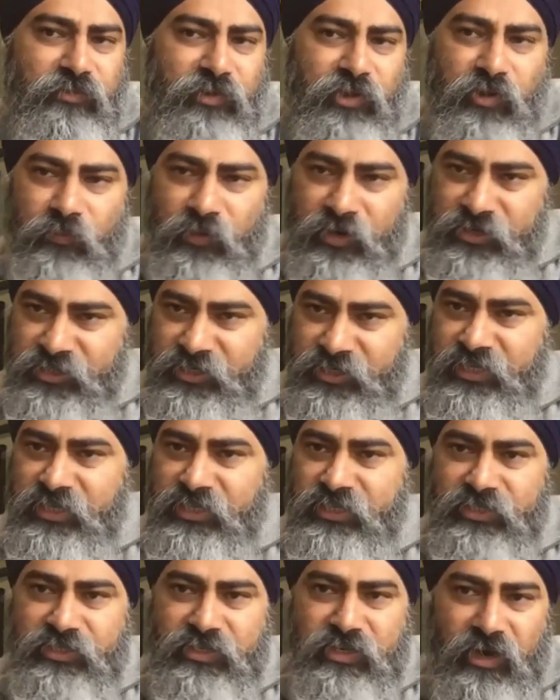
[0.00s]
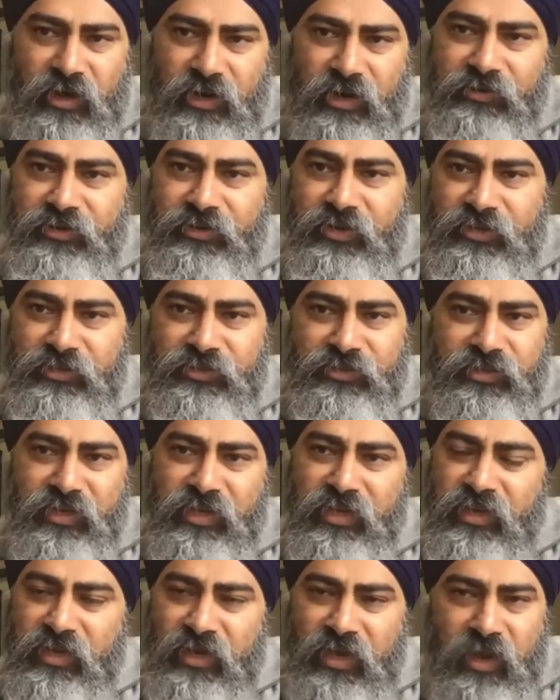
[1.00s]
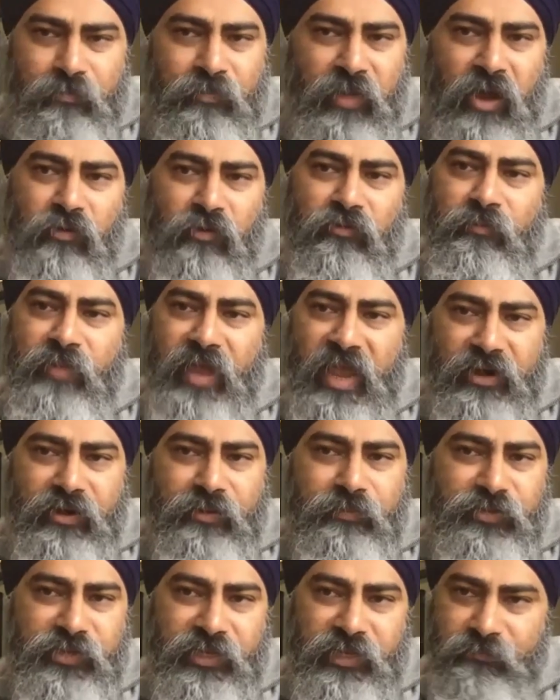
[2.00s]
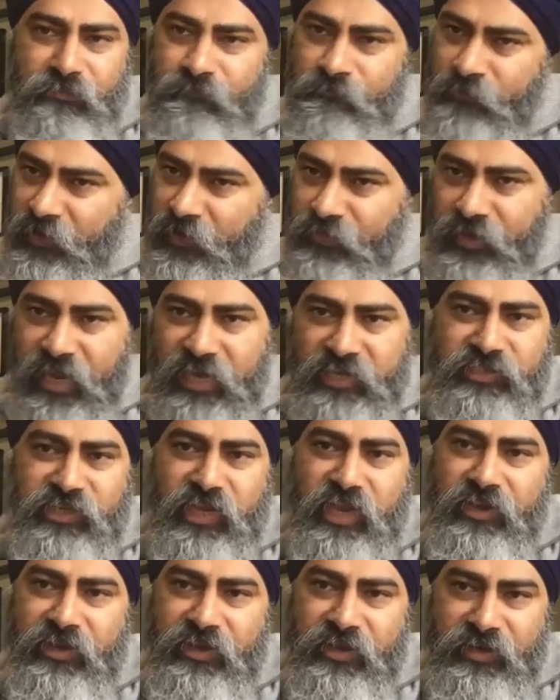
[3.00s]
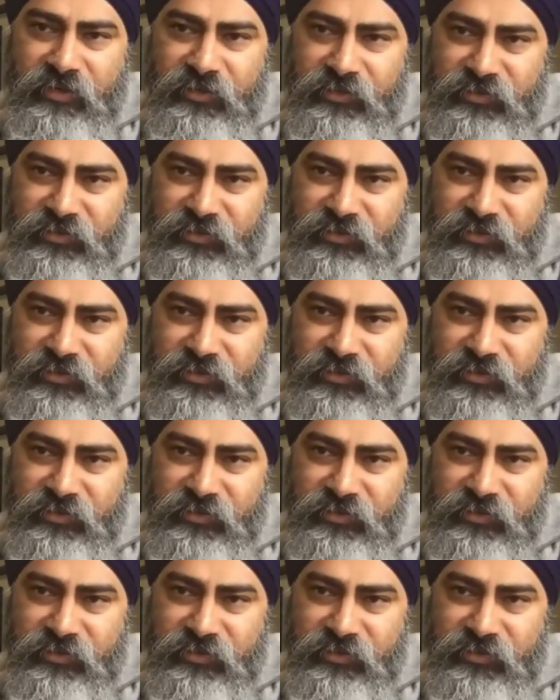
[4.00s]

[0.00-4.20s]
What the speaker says: universities, colleges are bound for bankruptcy in the next 10 years.